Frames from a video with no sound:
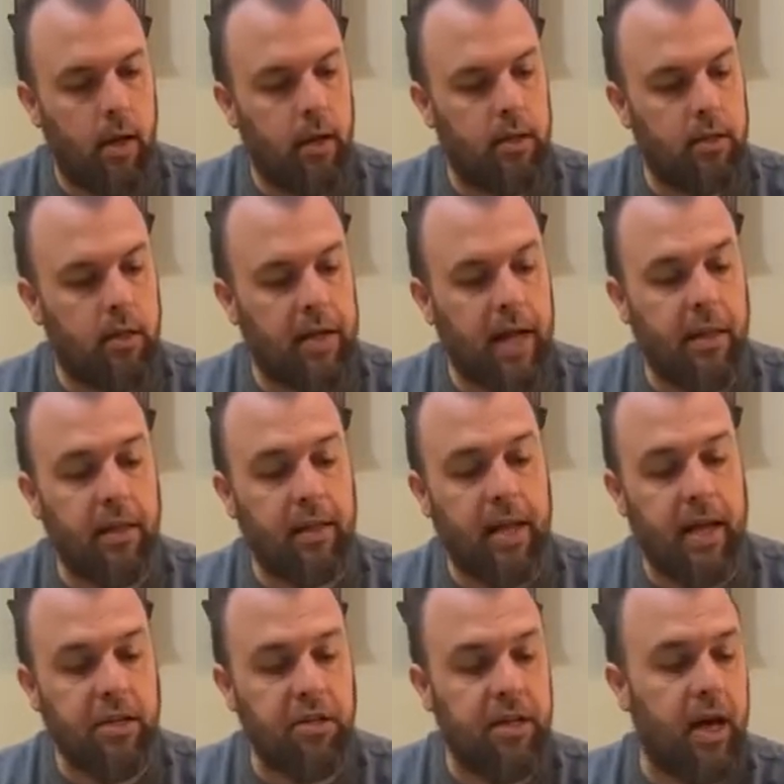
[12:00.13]
So now that the
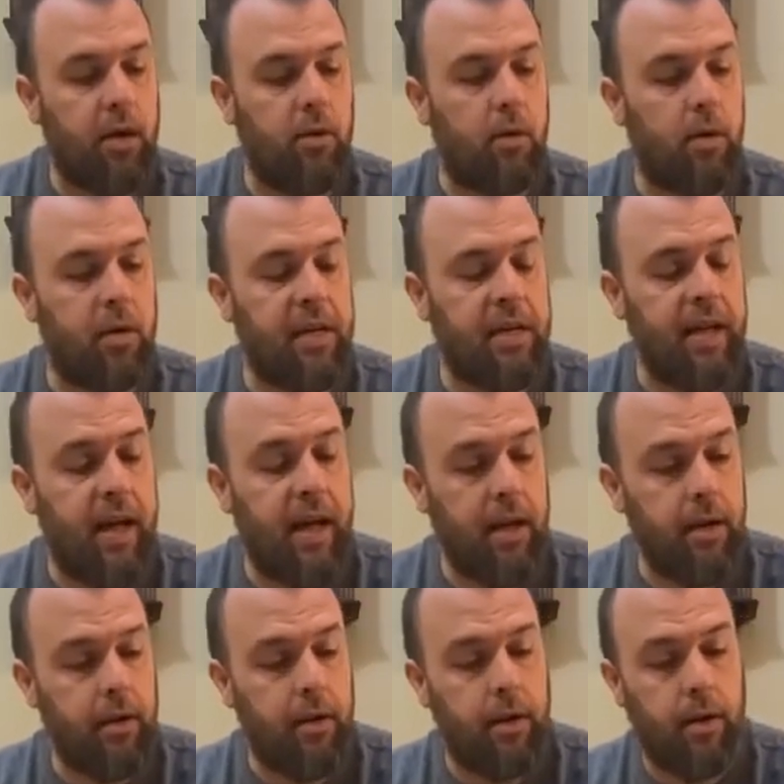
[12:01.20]
Ashigaru are
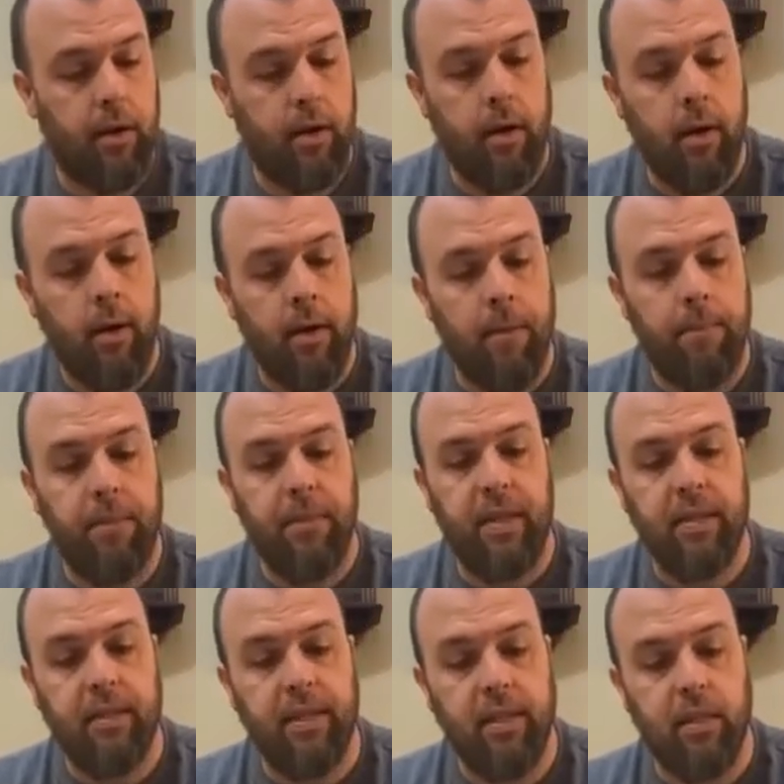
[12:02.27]
dead,
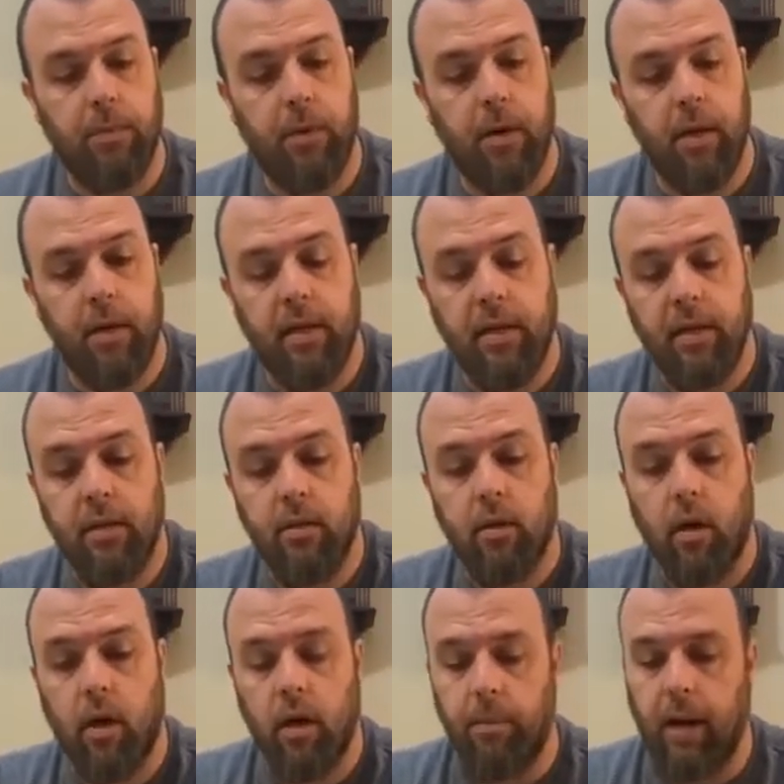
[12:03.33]
this gets put in the
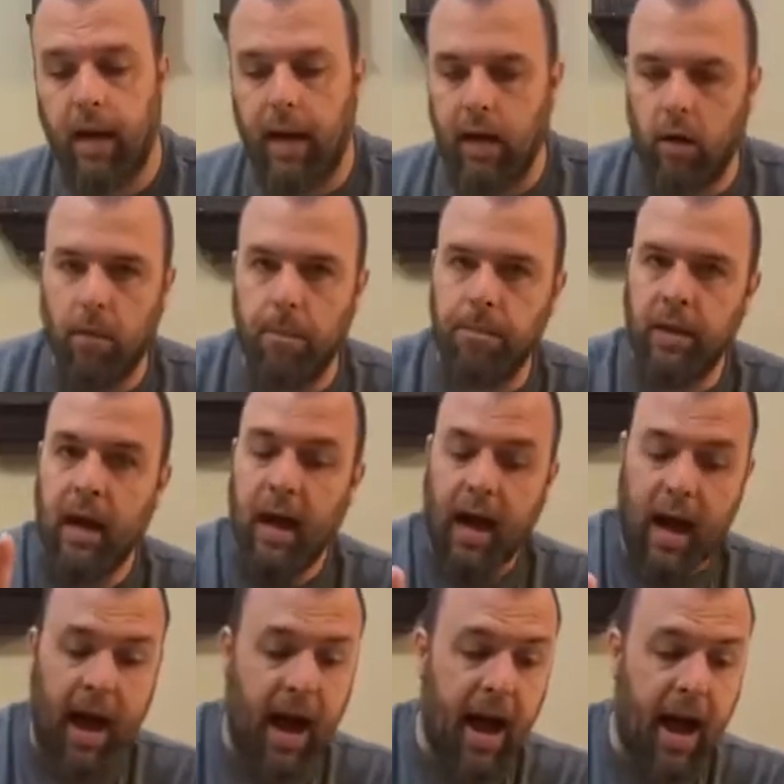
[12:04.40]
discard pile.
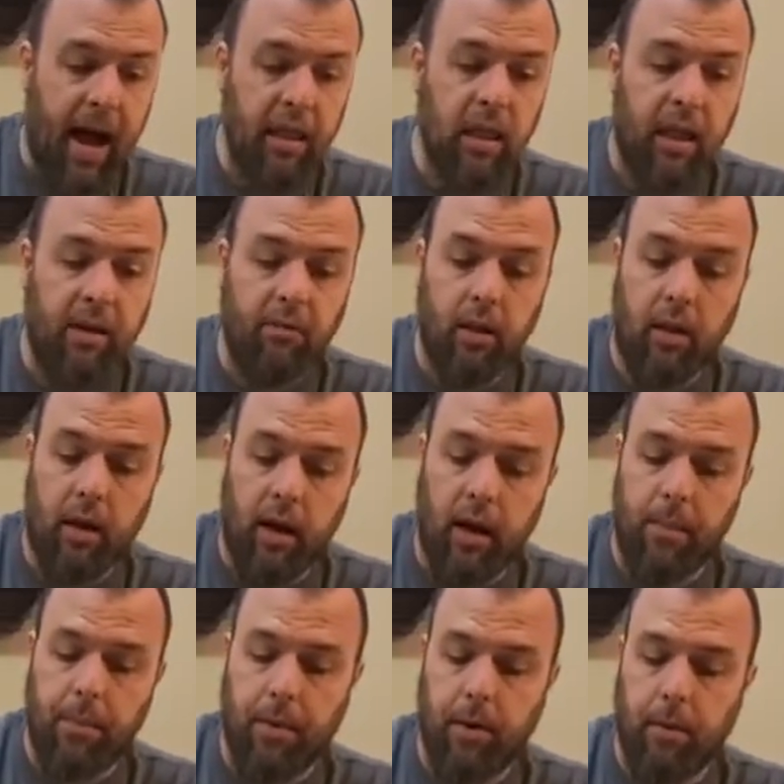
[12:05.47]
I level
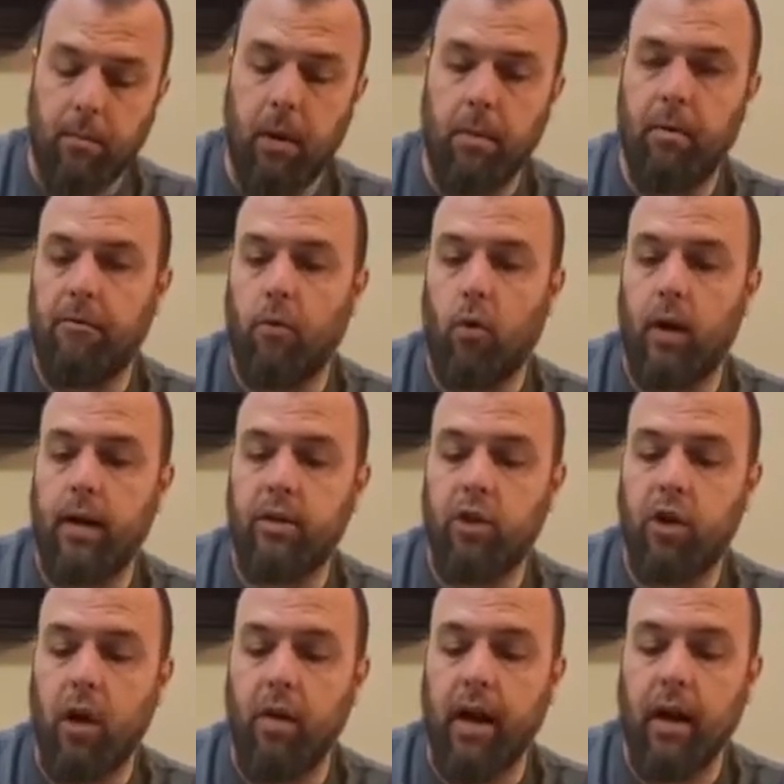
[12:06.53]
up, but before I
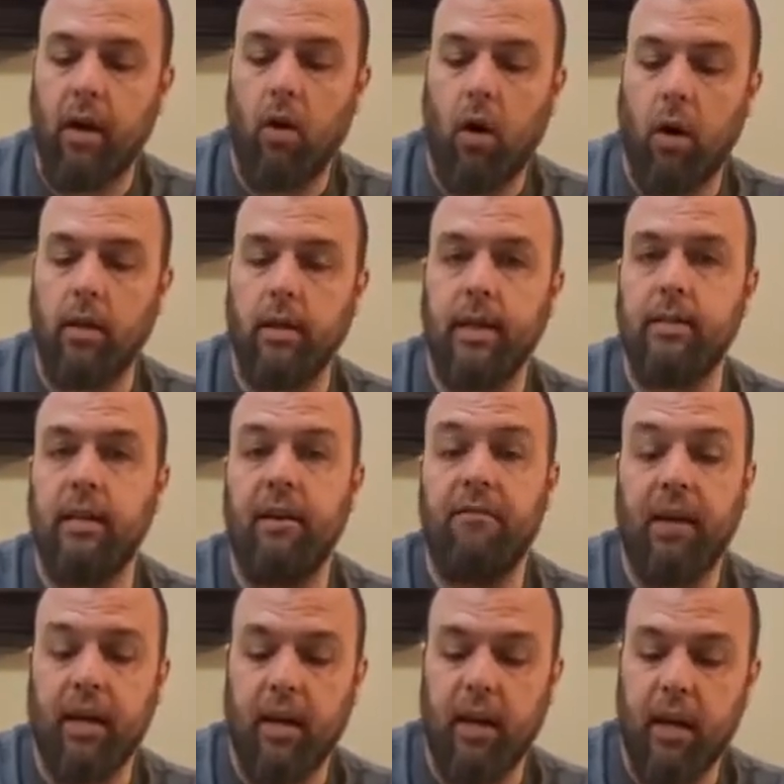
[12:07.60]
draw that card, let's see if
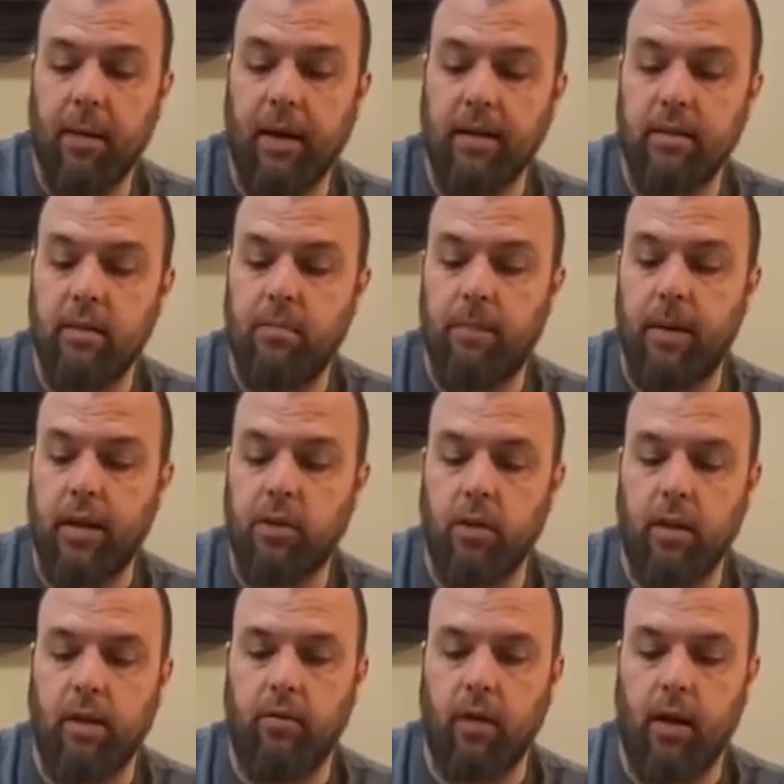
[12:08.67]
I can get my special
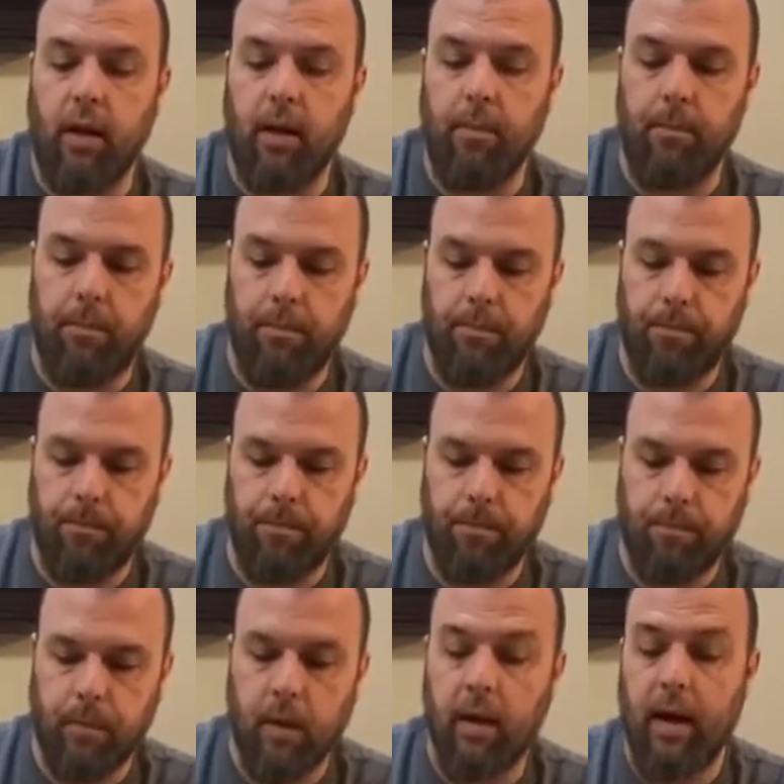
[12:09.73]
level up.
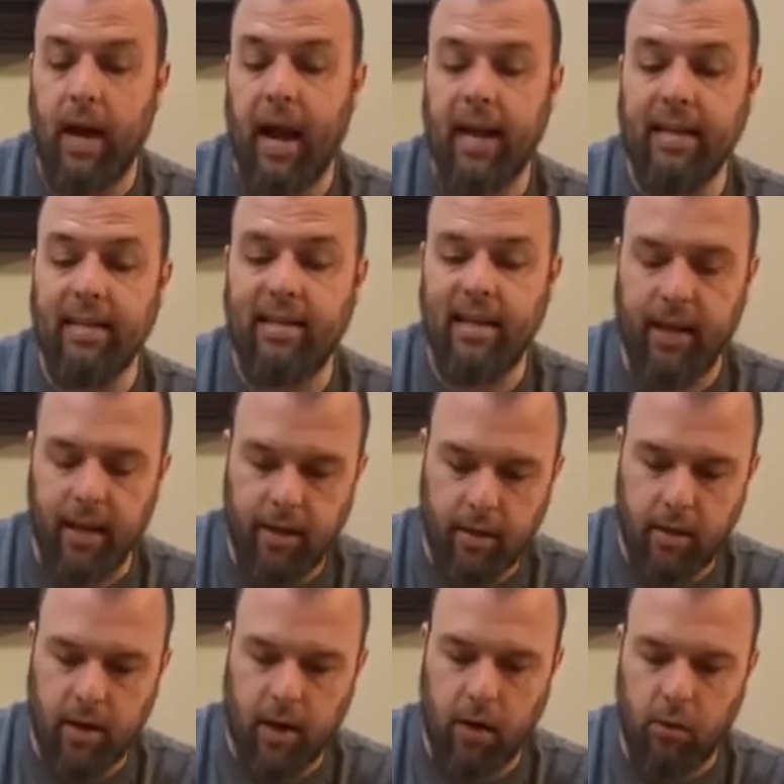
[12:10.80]
I did.
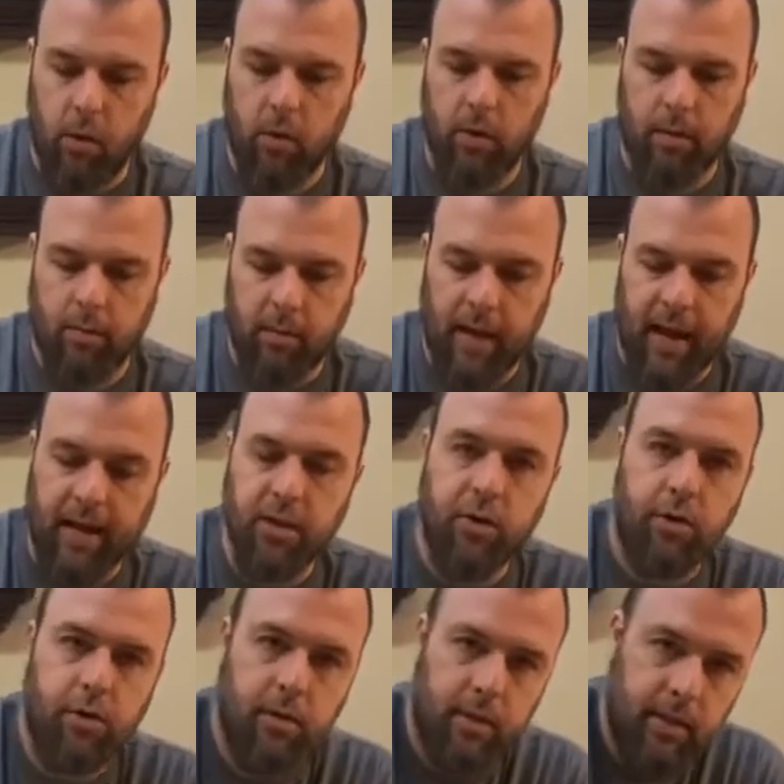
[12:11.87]
I rolled a
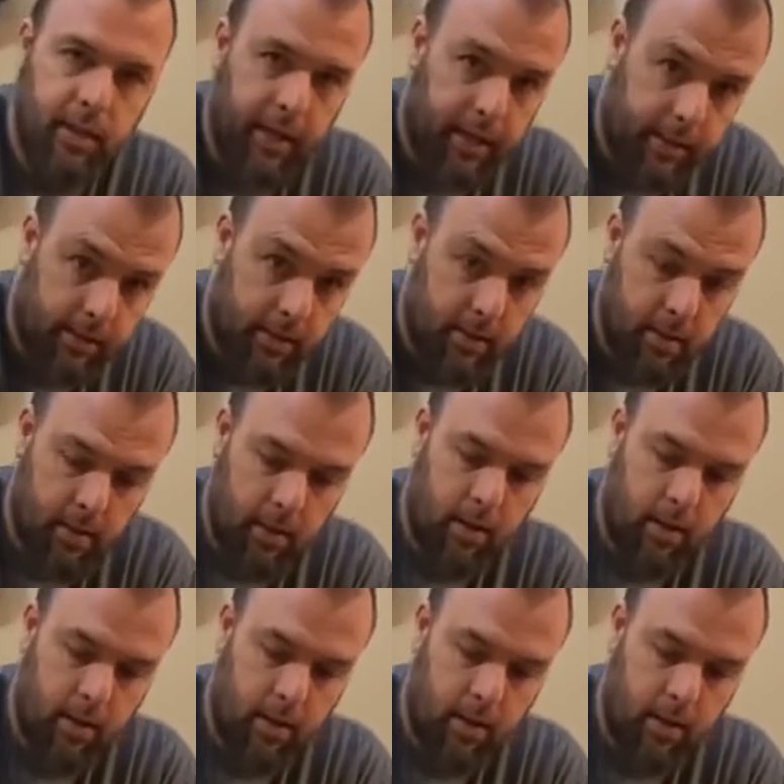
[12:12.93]
natural 6.